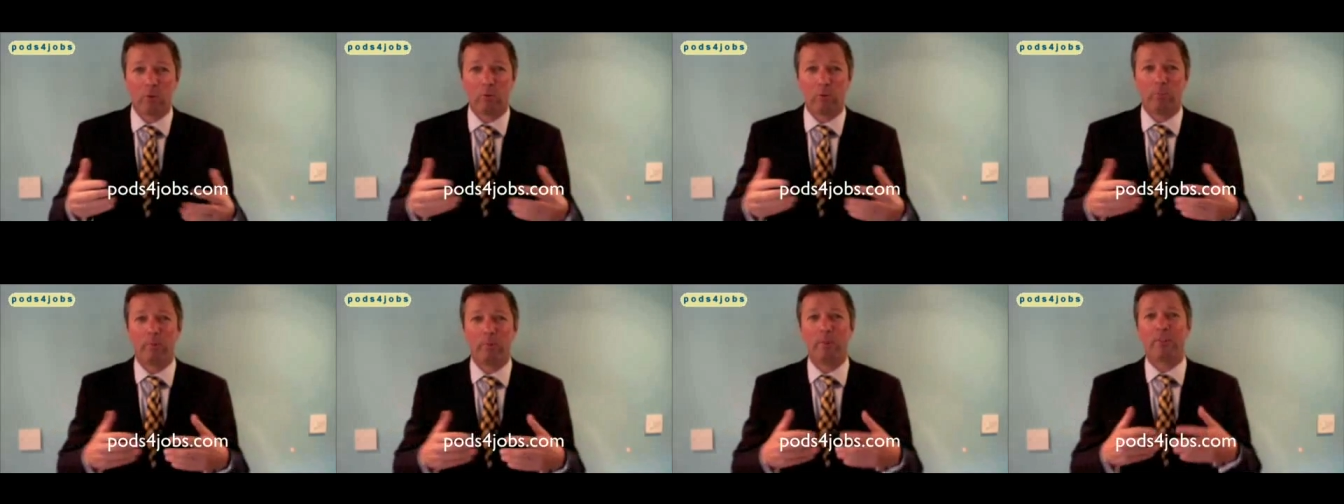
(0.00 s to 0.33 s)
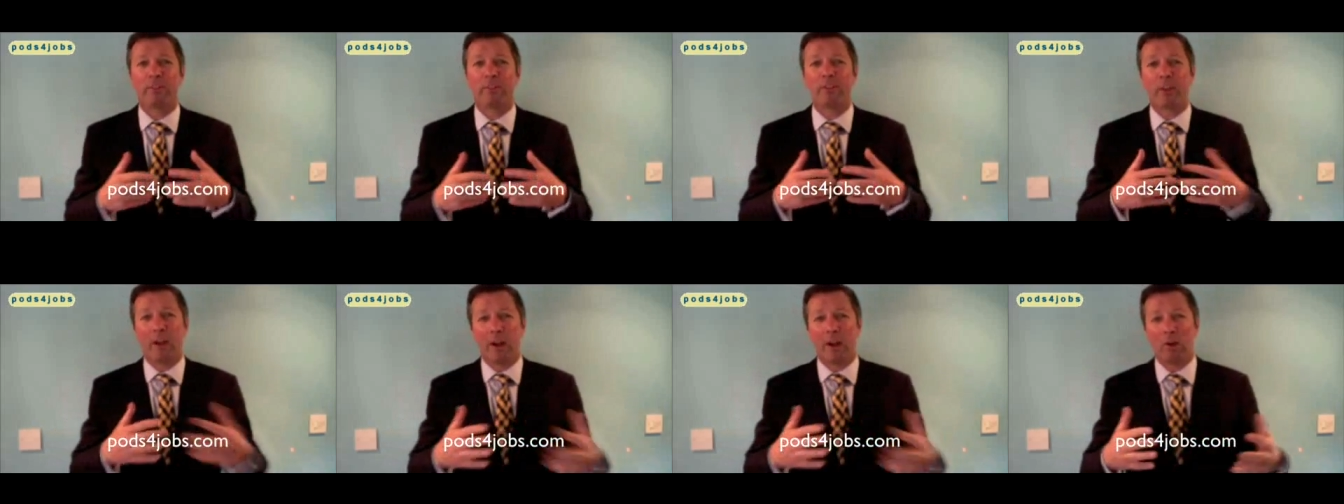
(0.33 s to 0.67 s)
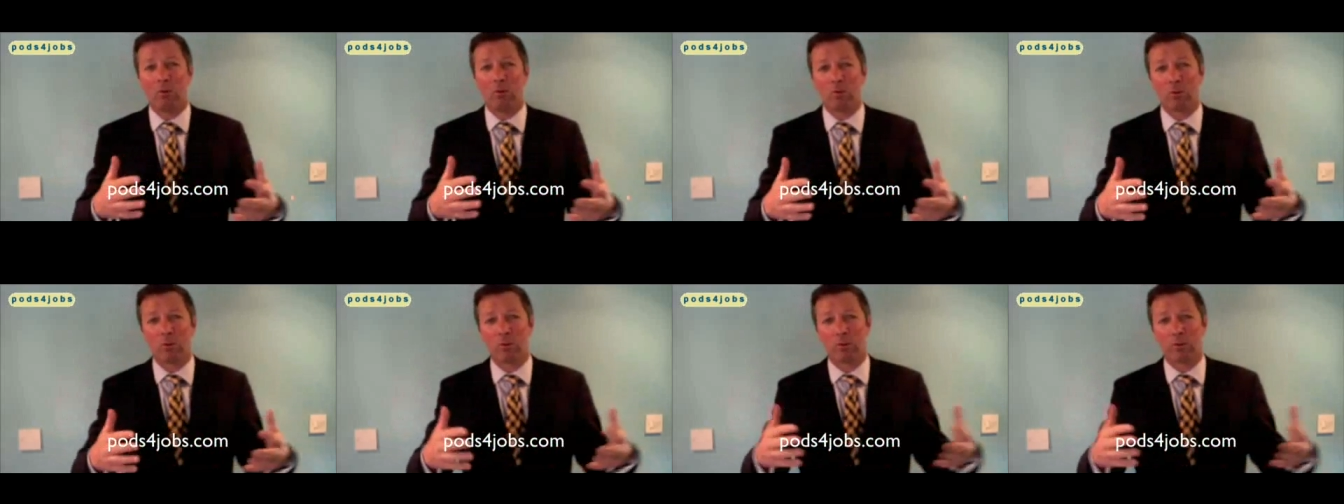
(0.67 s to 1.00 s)
be
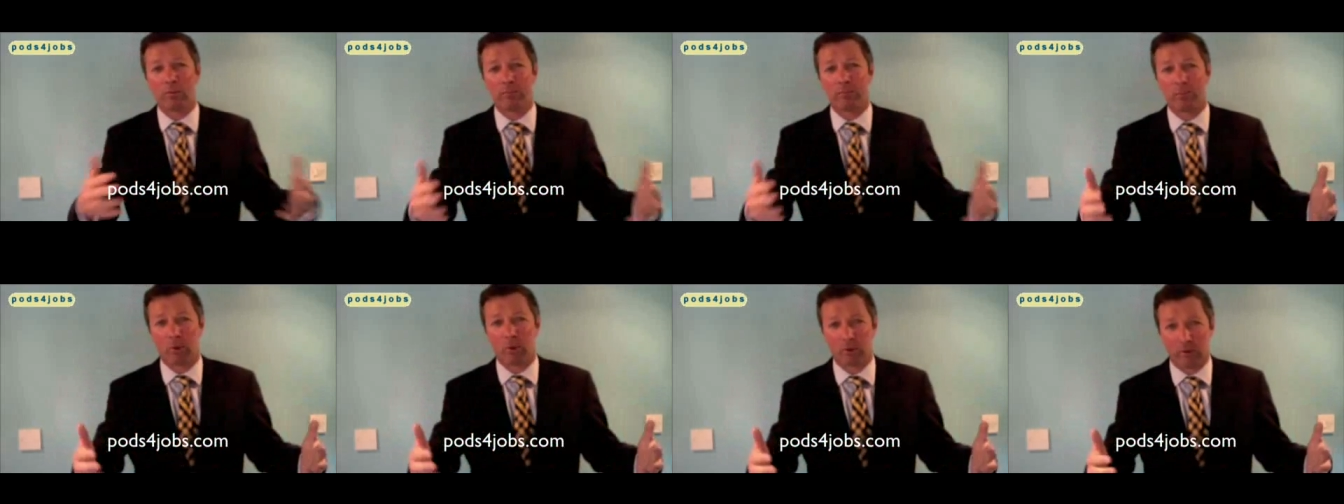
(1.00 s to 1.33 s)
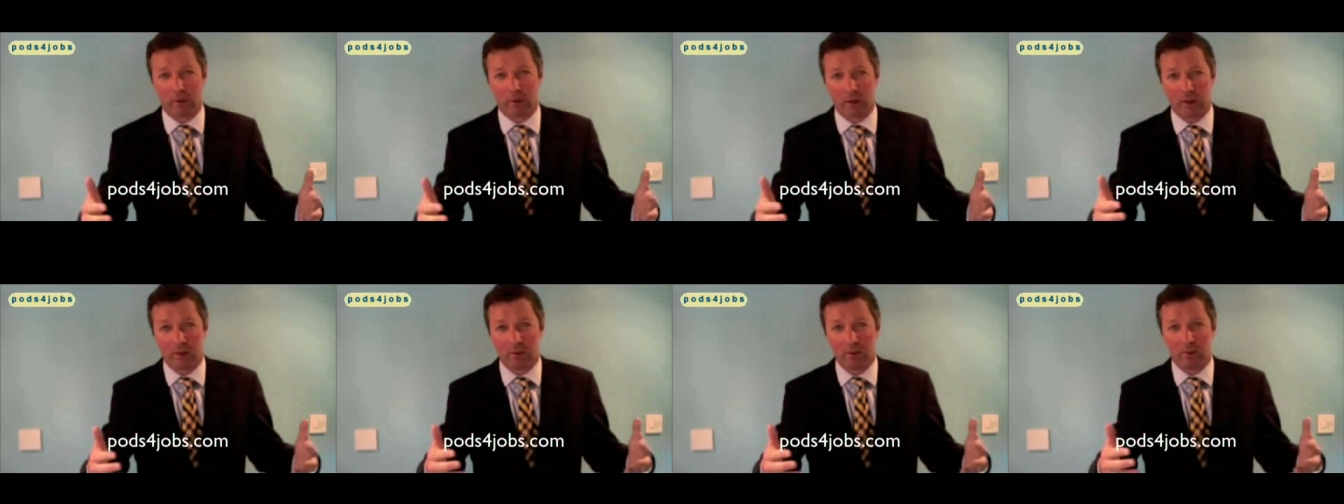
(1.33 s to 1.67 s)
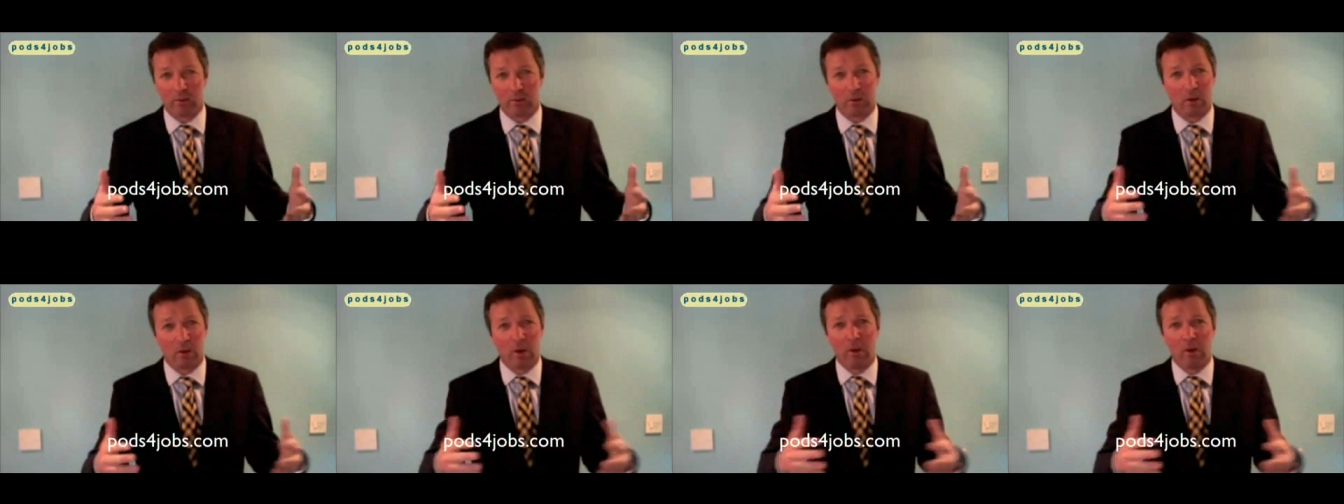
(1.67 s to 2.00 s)
thousands of
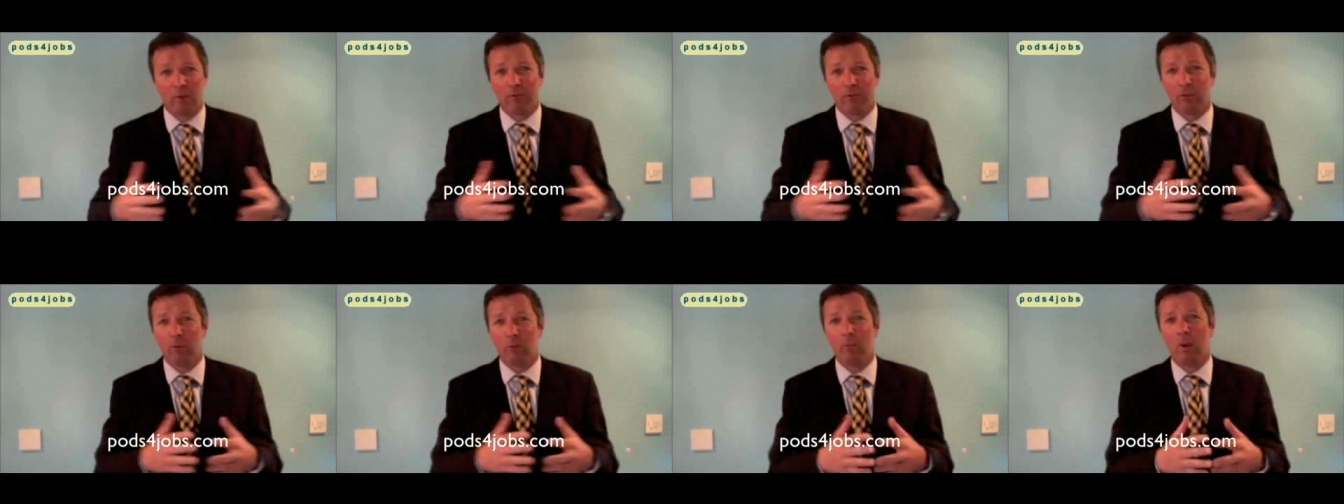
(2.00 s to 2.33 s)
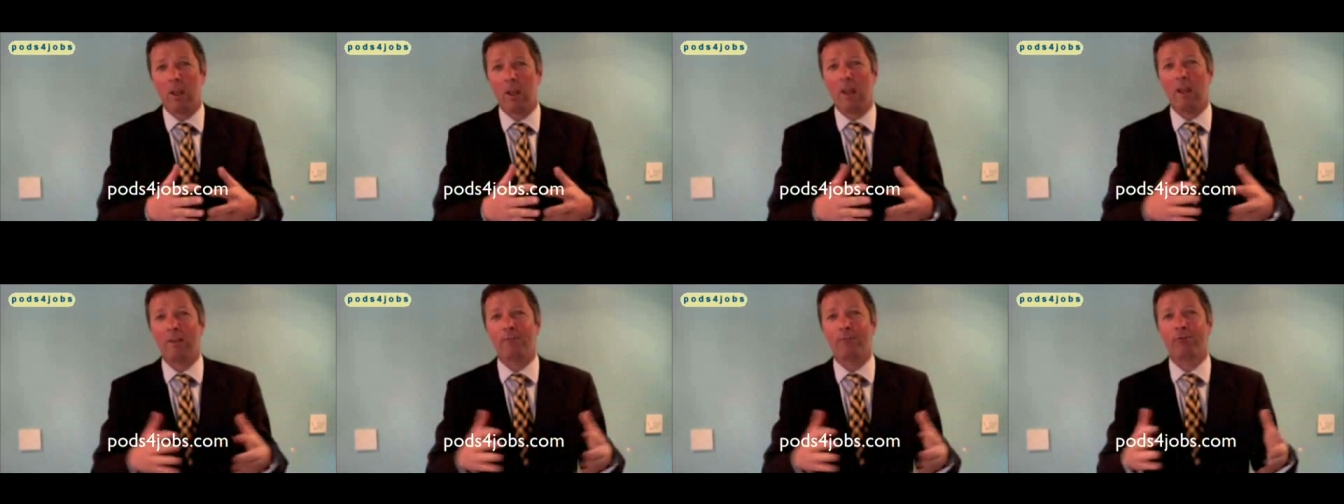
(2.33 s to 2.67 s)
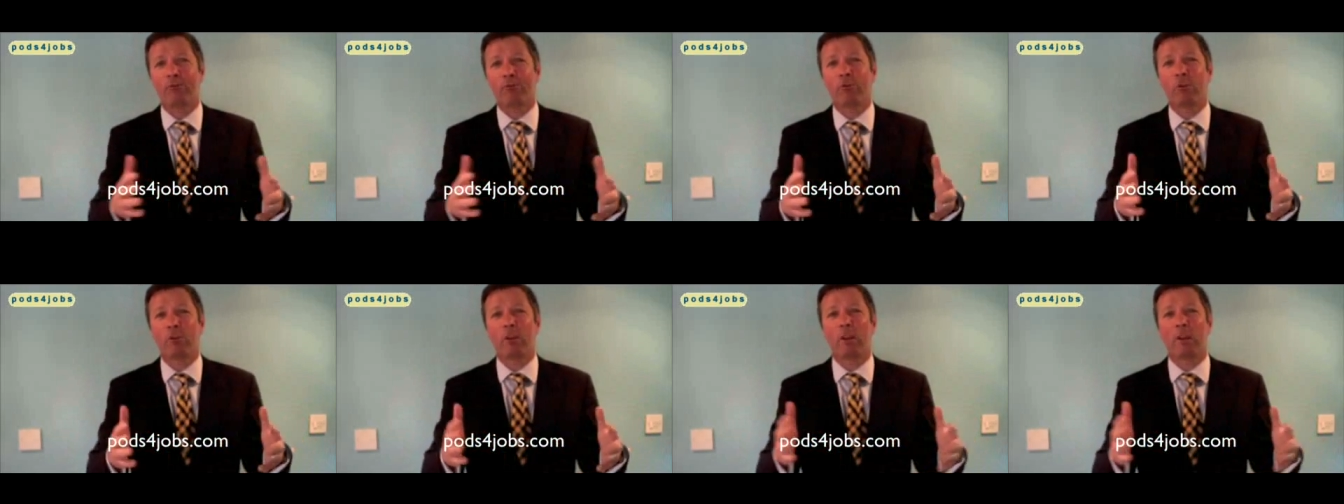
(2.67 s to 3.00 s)
podcasts from
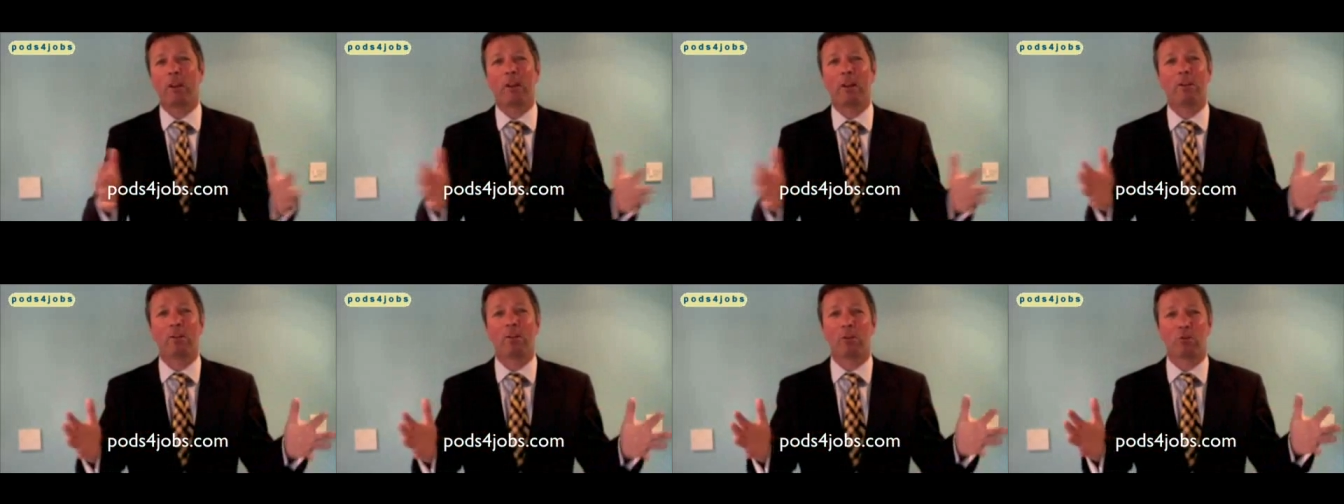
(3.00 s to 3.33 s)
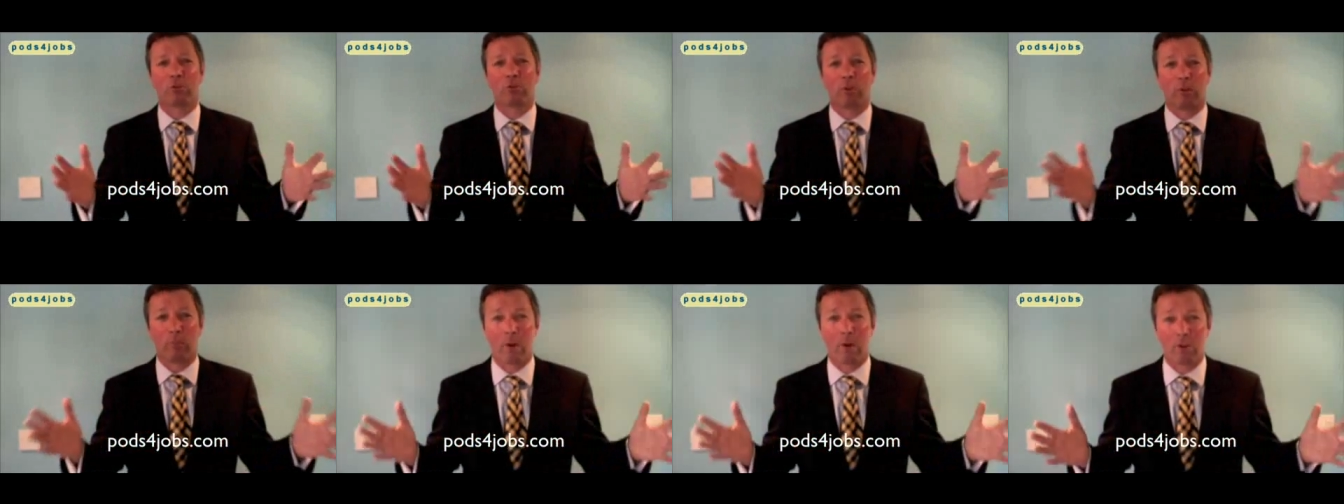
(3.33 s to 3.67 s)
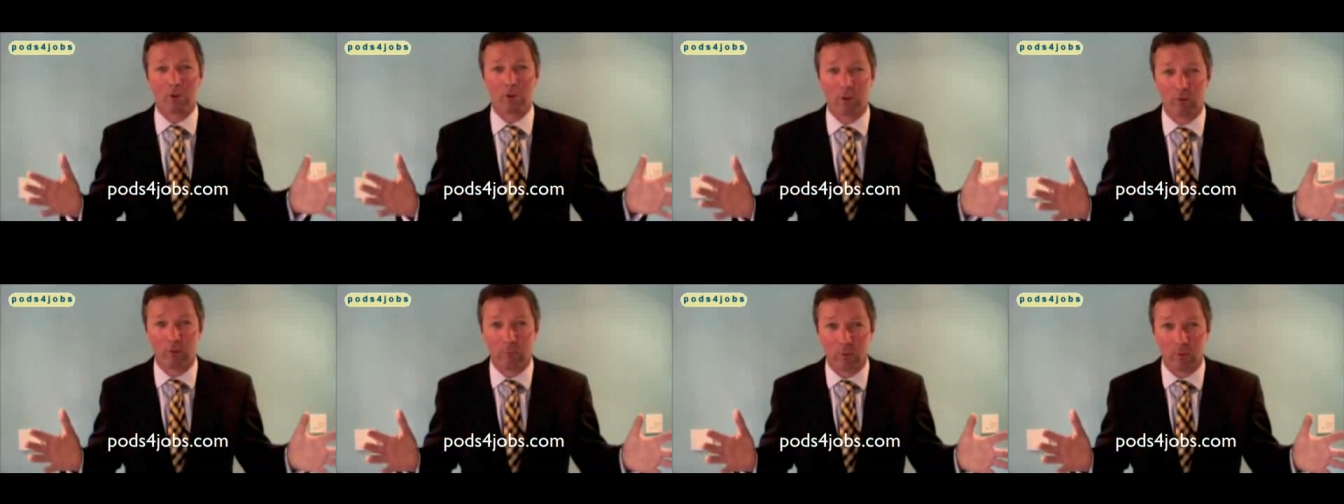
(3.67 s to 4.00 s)
every industry
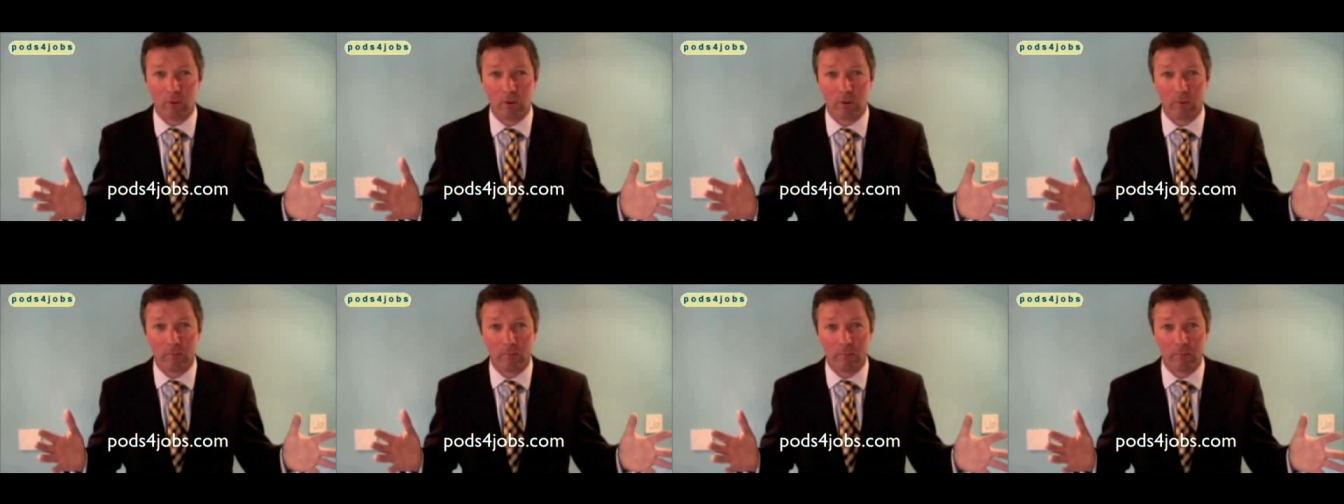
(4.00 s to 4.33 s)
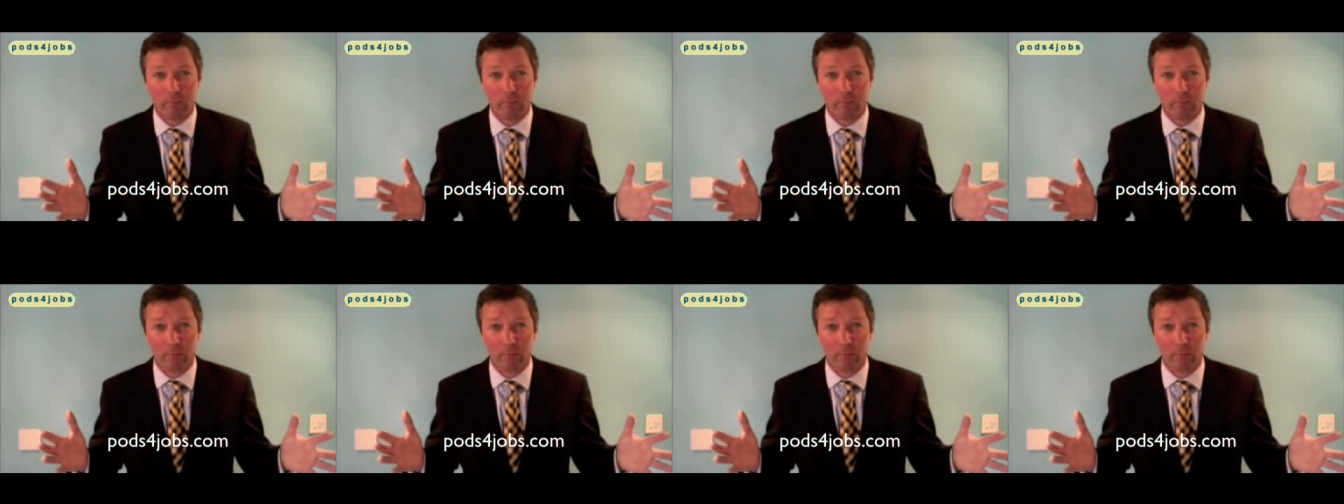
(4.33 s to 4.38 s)
imaginable,